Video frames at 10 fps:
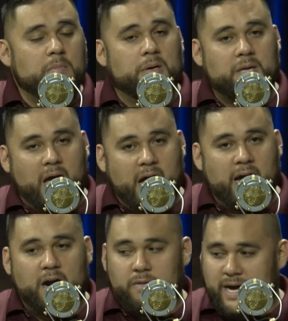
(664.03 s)
But the
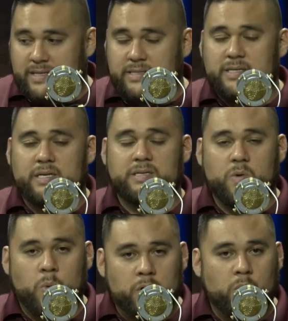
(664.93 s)
IRS is the
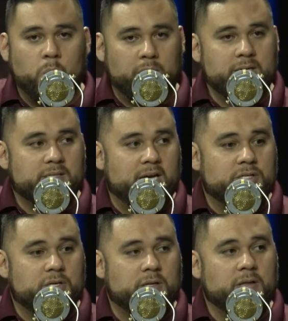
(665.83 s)
one
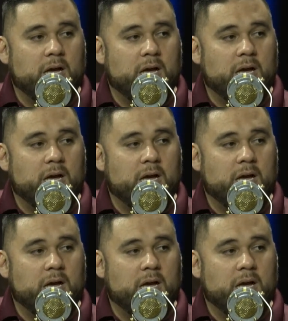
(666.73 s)
organization